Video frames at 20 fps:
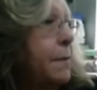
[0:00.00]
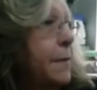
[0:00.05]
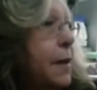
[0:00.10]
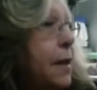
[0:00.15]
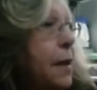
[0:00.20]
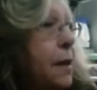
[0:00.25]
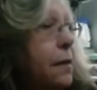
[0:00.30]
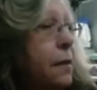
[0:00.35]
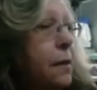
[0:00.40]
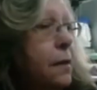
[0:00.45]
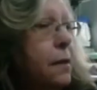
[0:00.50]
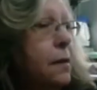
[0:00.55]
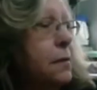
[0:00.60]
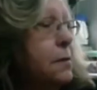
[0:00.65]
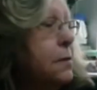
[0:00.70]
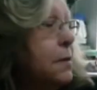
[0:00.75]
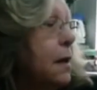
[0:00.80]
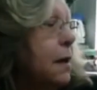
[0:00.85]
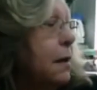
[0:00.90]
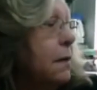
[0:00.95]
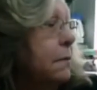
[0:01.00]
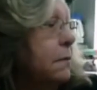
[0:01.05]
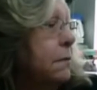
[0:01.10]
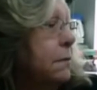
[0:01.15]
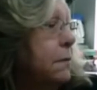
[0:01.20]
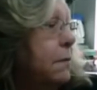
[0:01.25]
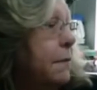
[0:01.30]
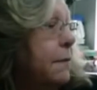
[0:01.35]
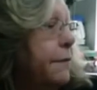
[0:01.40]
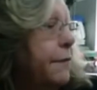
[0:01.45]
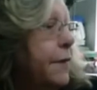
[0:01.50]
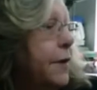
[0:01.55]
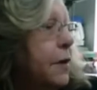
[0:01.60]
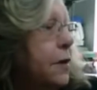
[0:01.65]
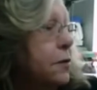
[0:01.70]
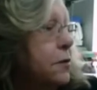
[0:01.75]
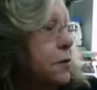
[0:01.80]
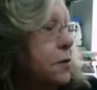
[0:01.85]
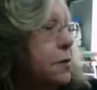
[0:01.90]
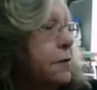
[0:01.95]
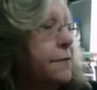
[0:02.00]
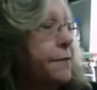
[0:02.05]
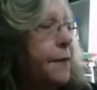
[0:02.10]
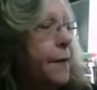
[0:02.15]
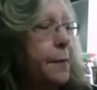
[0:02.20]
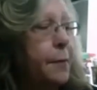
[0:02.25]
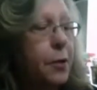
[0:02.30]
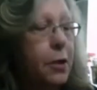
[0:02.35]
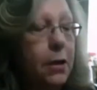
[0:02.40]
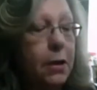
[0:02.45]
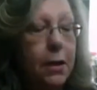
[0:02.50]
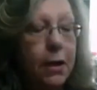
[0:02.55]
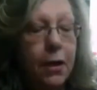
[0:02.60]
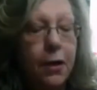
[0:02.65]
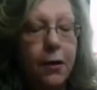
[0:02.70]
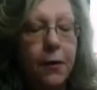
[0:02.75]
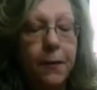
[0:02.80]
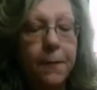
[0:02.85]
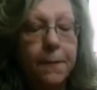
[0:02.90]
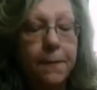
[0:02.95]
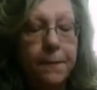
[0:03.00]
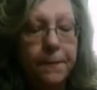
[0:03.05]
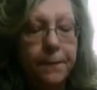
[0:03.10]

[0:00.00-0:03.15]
Get this out. My fingers is fumbling here.